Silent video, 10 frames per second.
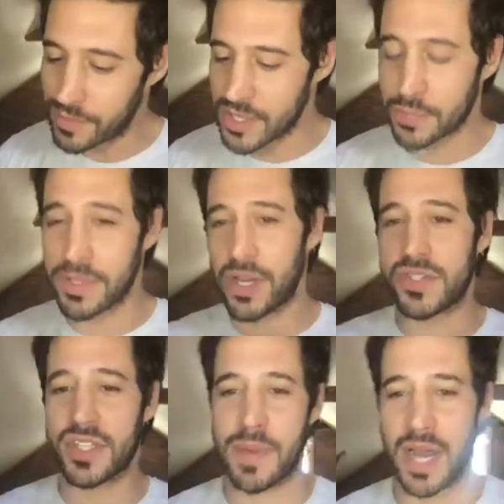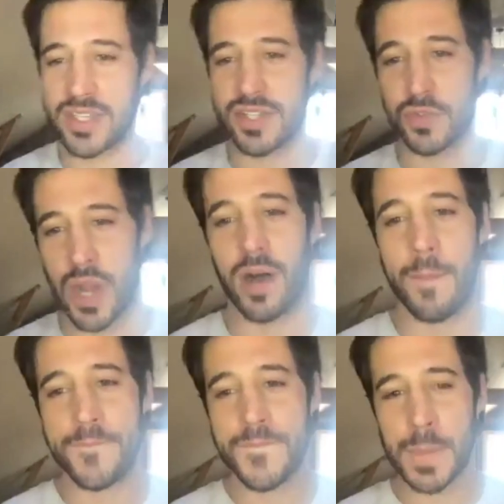So put those in the box as well.
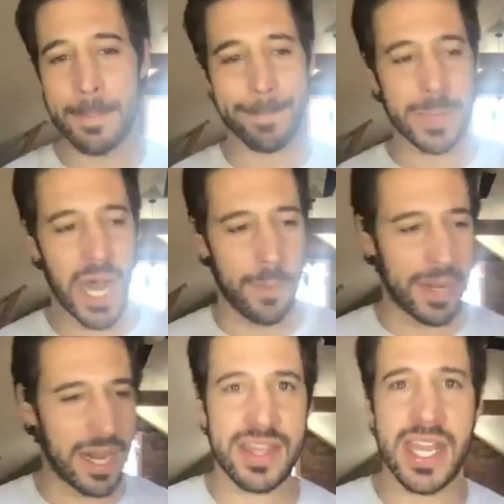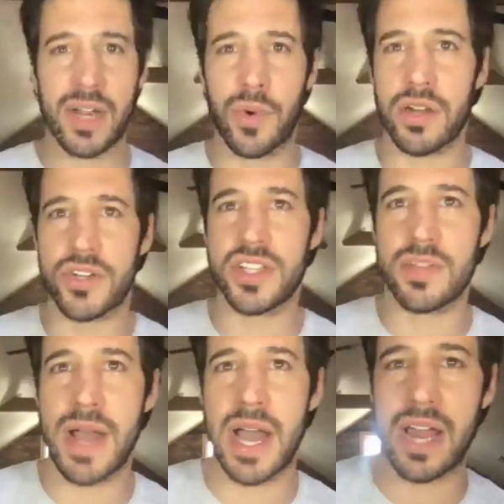Um, but I think we're just
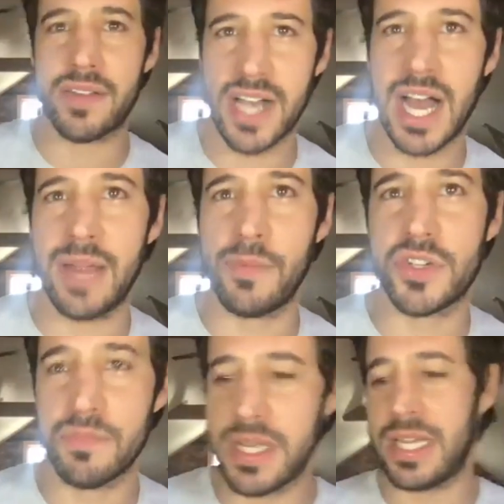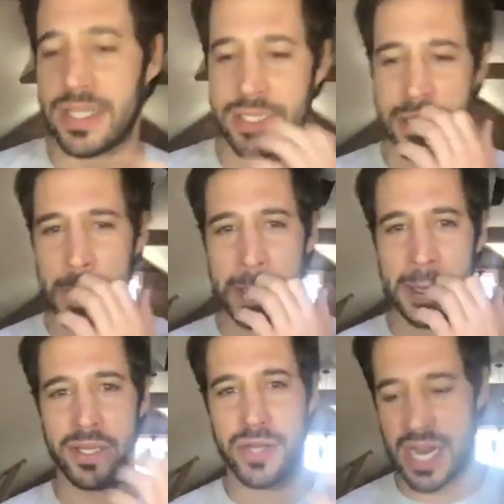about out of time, which means
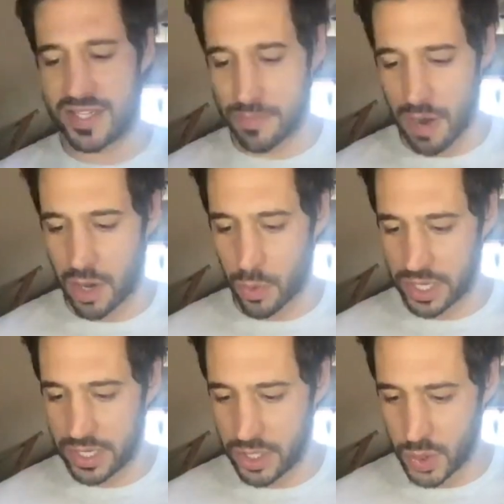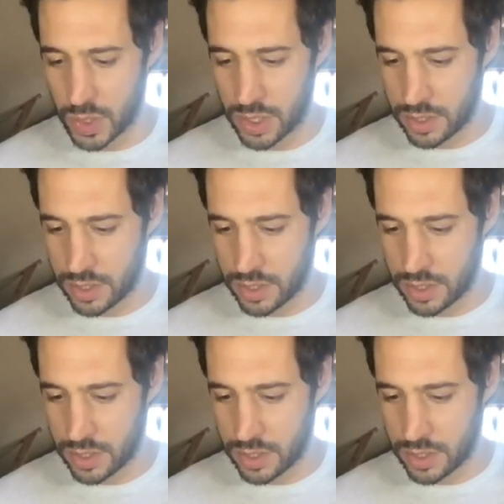you guys tomorrow we're gonna do